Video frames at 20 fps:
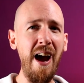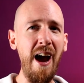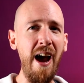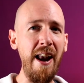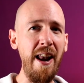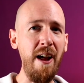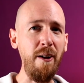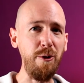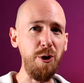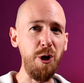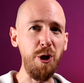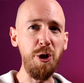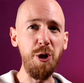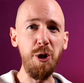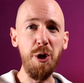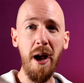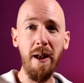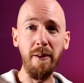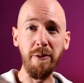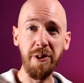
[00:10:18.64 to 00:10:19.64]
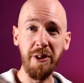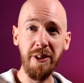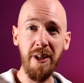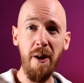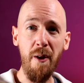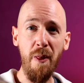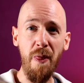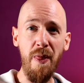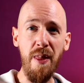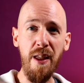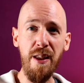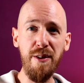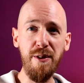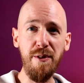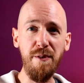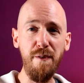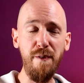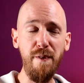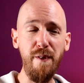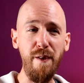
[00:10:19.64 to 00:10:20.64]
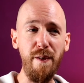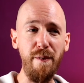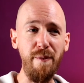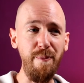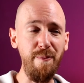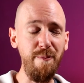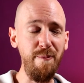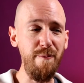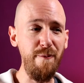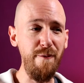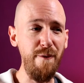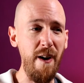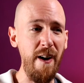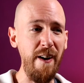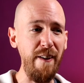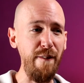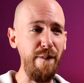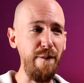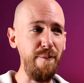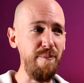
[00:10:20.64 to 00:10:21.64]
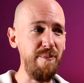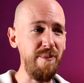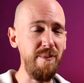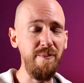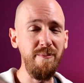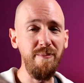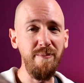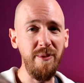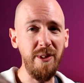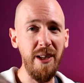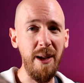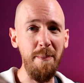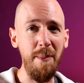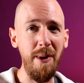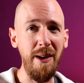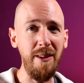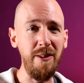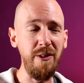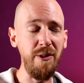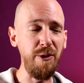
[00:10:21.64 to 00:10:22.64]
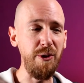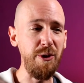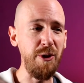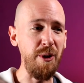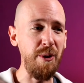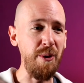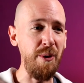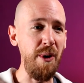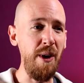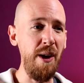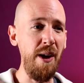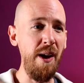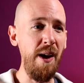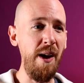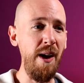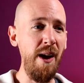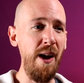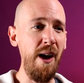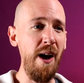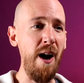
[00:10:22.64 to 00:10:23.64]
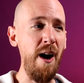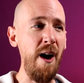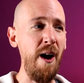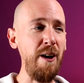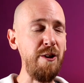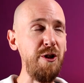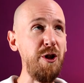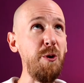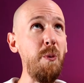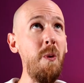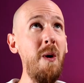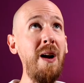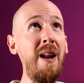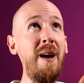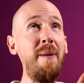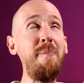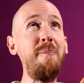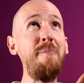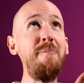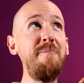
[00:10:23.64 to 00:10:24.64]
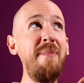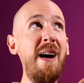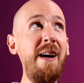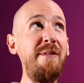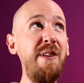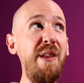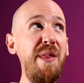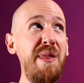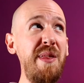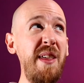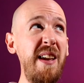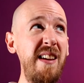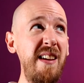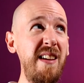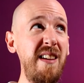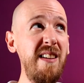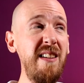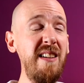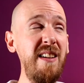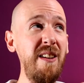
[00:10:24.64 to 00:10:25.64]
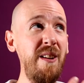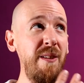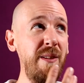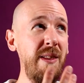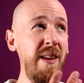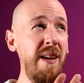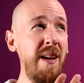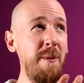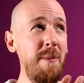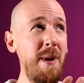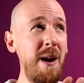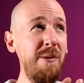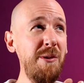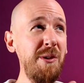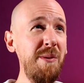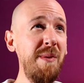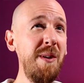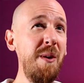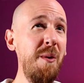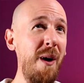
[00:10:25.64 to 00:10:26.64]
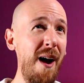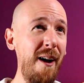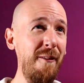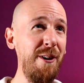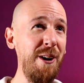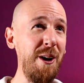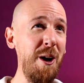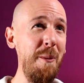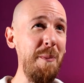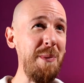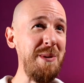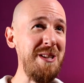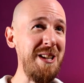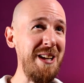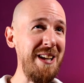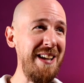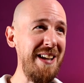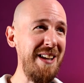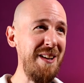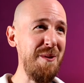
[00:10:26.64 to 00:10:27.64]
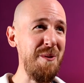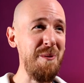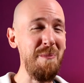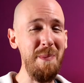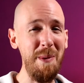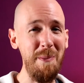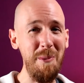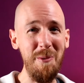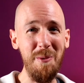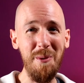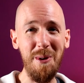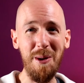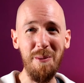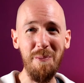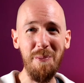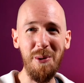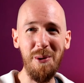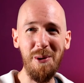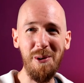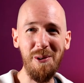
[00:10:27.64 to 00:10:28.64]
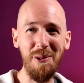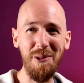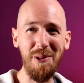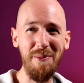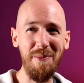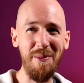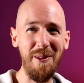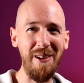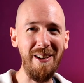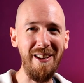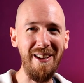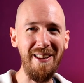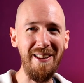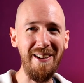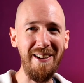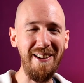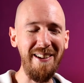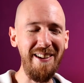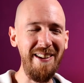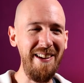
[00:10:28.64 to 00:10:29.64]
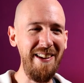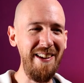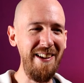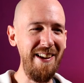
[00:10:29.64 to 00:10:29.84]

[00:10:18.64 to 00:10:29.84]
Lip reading: and I'll sit on this for 5-10 minutes or so, just while I'm having a think, thinking about something, or having a cup of tea, or maybe read a book or something like that.